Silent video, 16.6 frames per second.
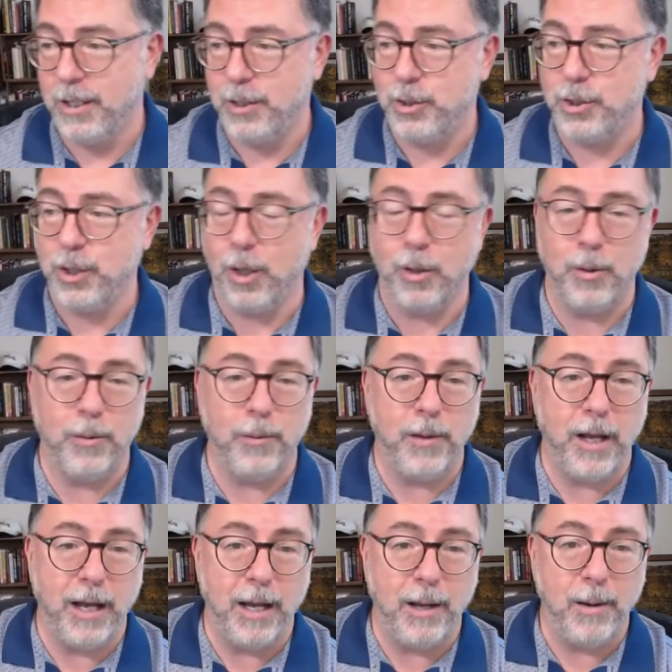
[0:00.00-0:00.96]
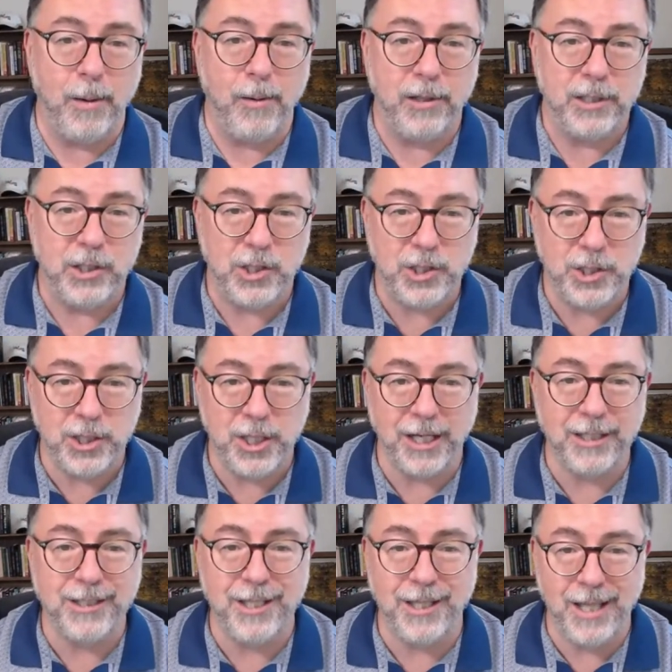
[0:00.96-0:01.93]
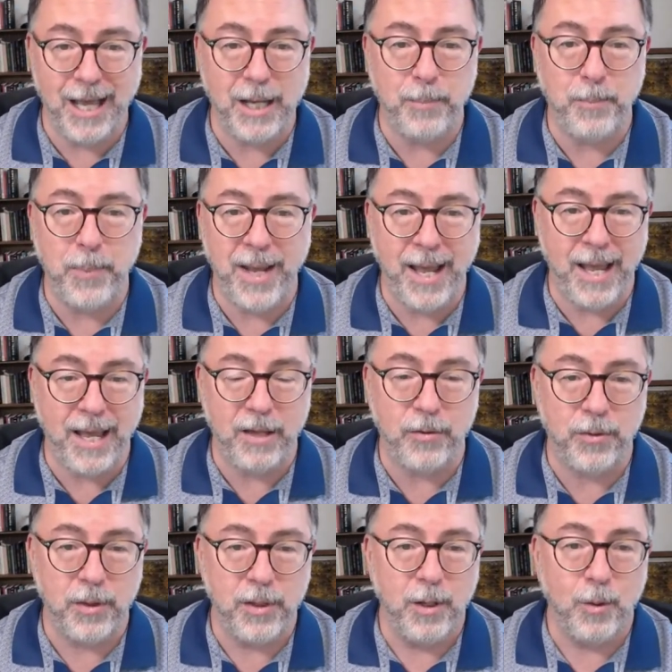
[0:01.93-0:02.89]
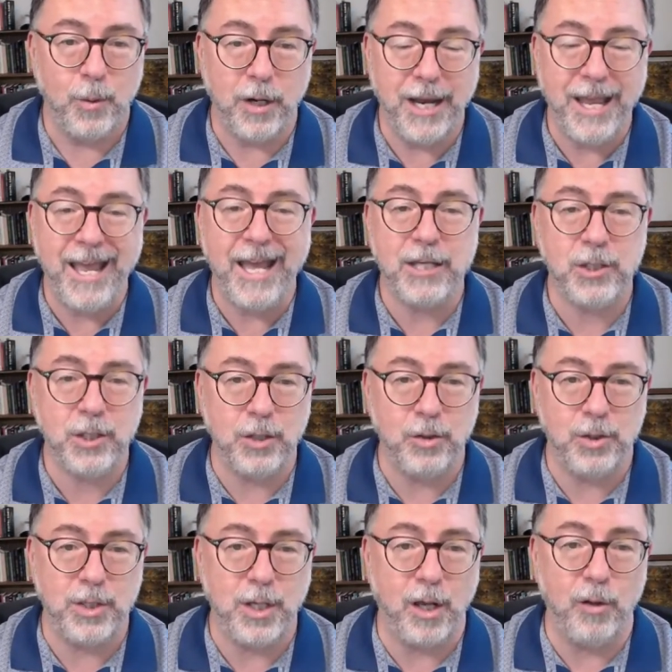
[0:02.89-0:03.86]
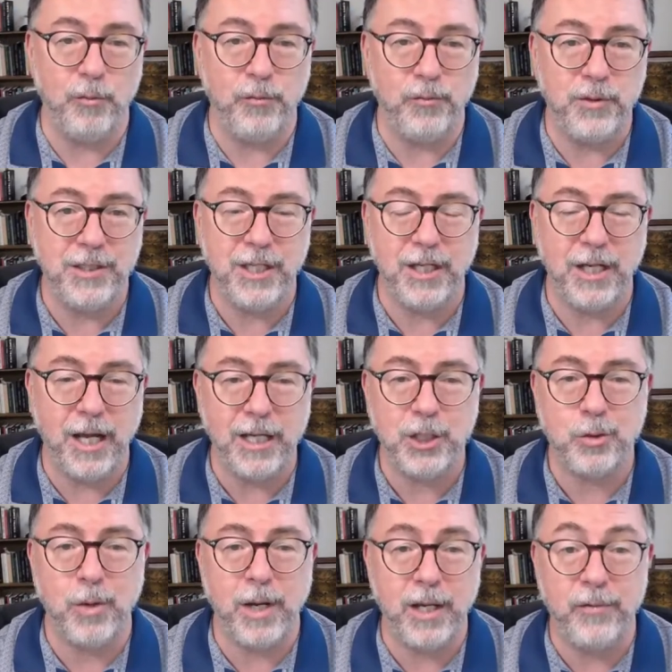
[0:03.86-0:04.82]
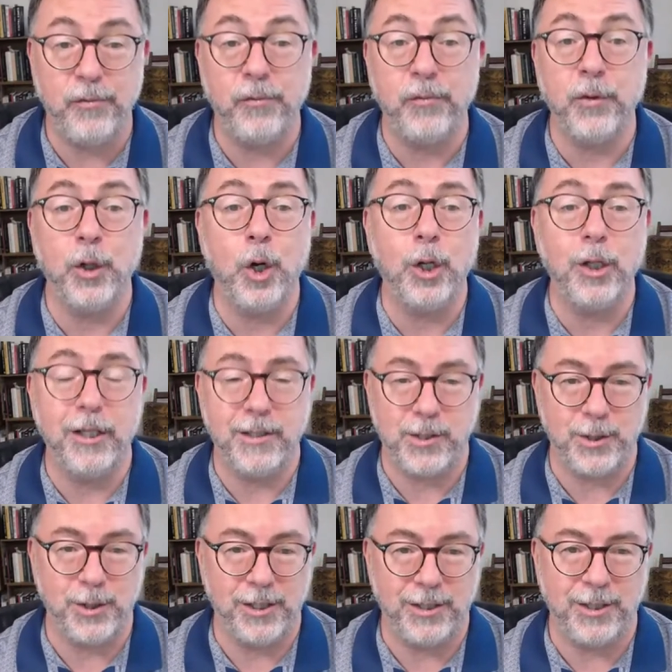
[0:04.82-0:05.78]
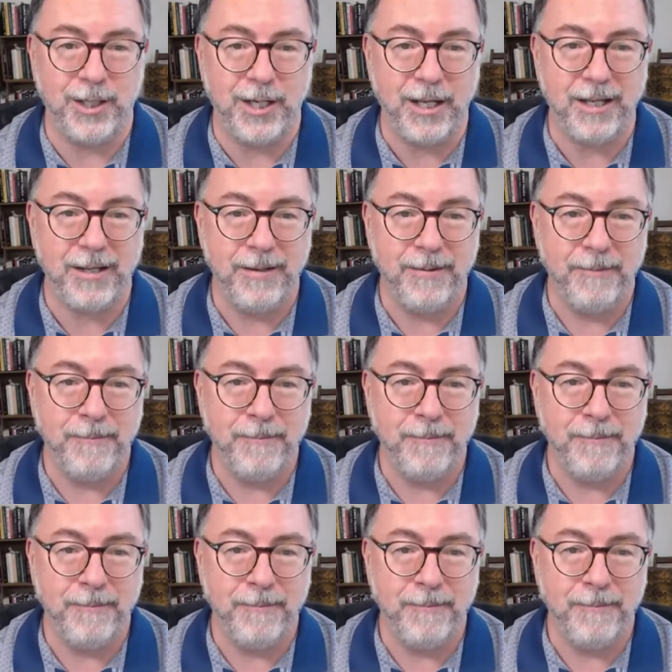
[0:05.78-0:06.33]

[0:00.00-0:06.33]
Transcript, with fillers: So stick to that path where ask yourself, did I trade flawlessly today?